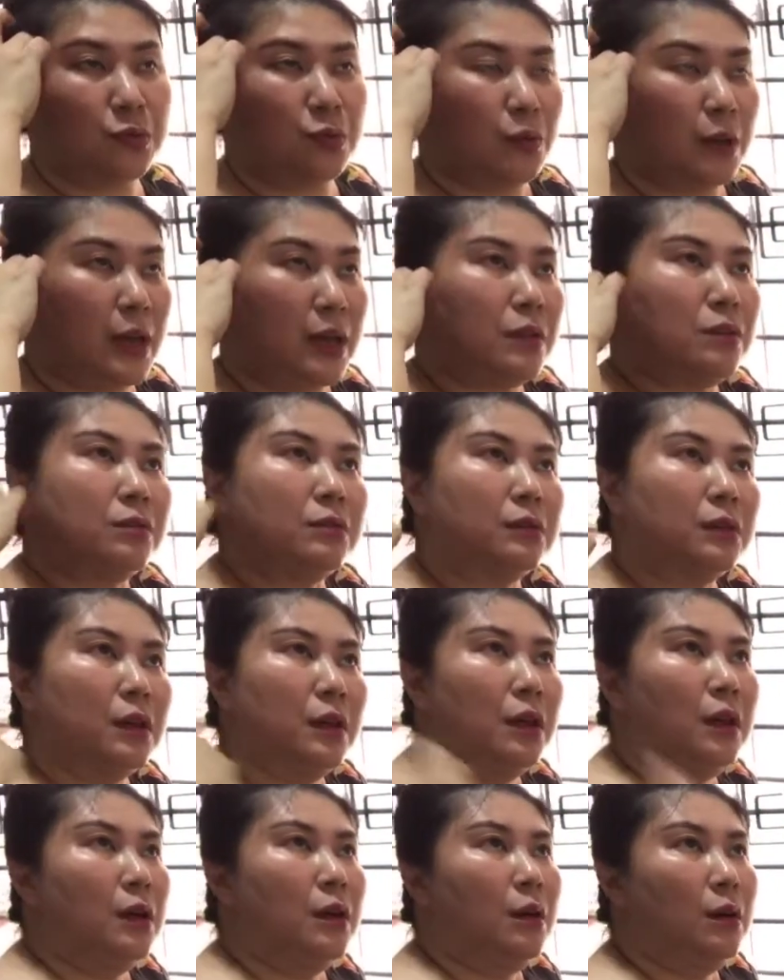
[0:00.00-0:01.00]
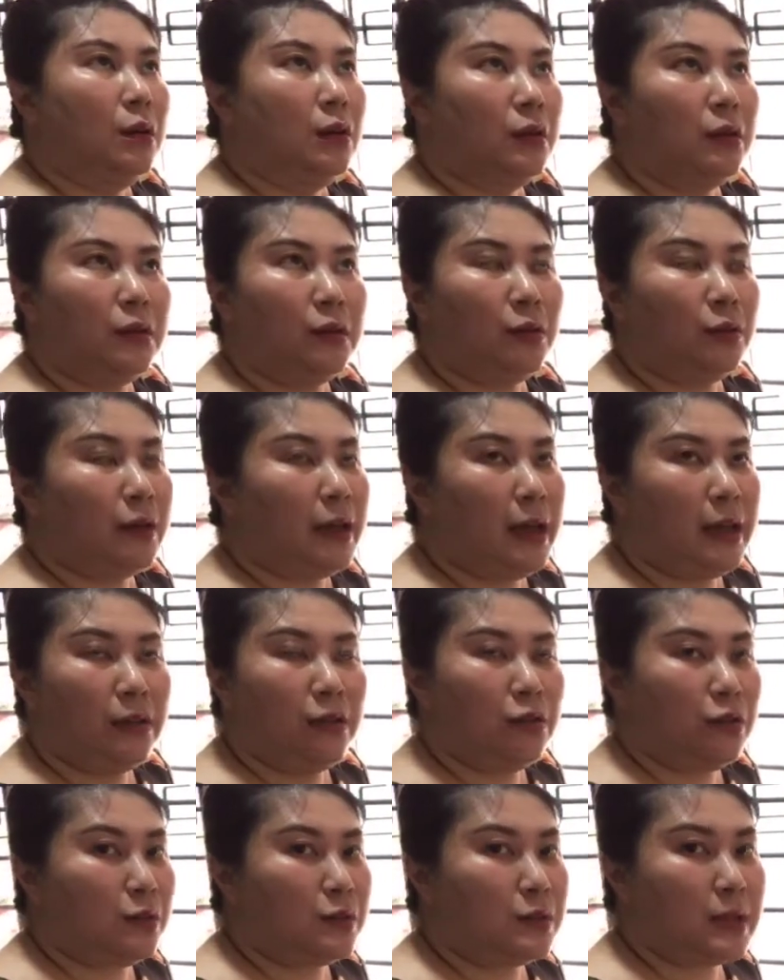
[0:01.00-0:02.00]
You
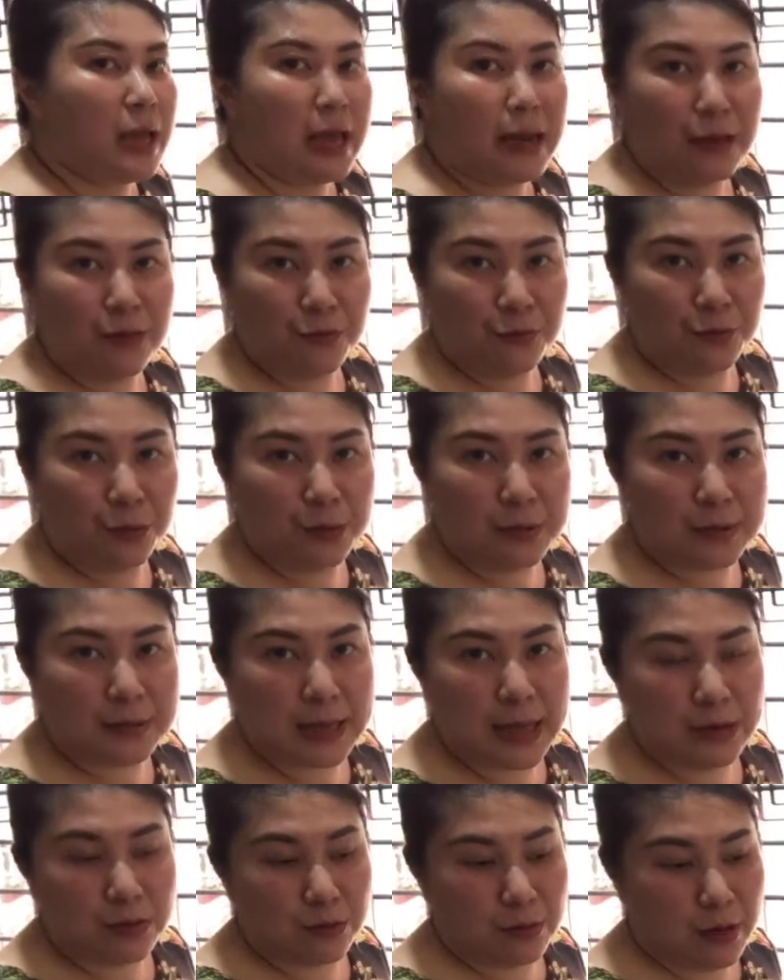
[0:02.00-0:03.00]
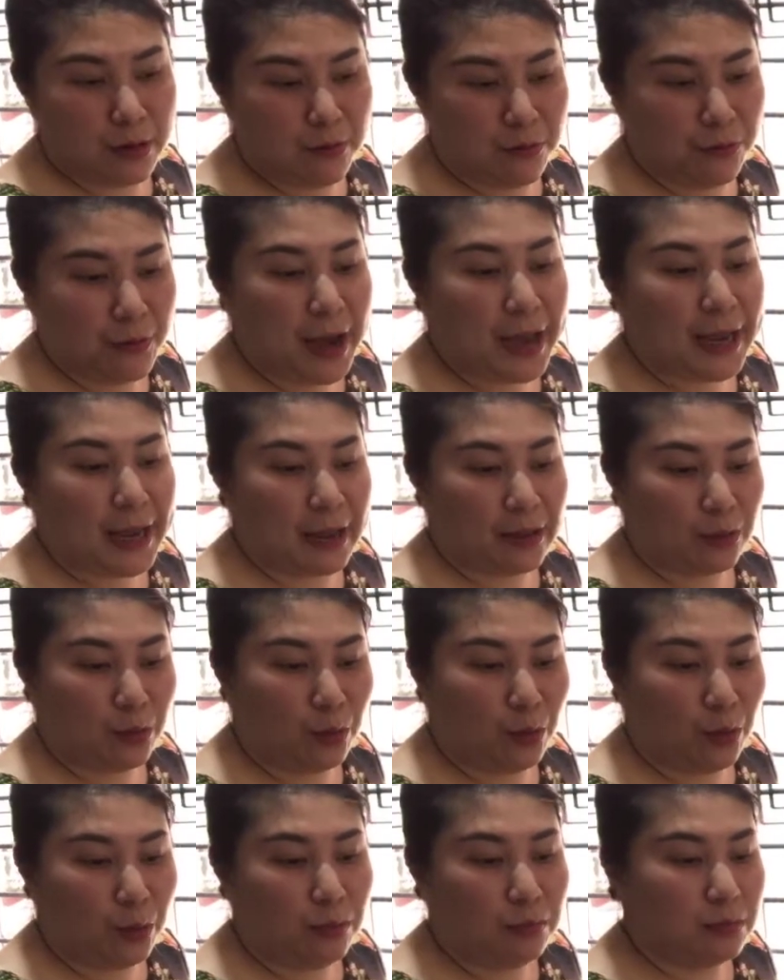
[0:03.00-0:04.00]
can use any fruits that you can find at
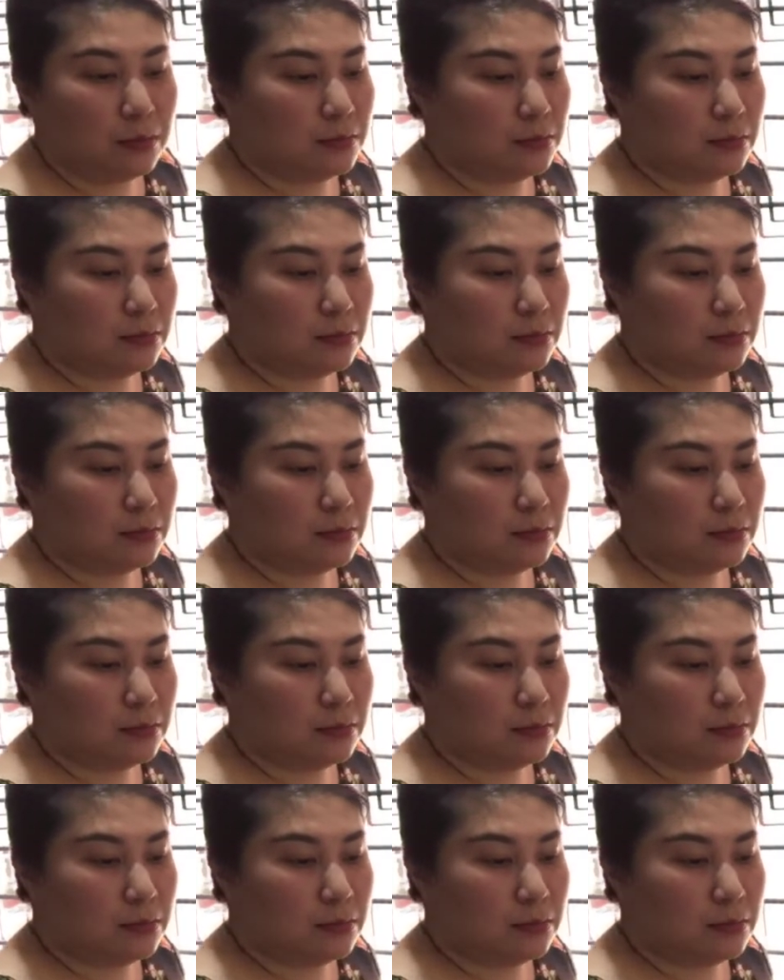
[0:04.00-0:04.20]
home.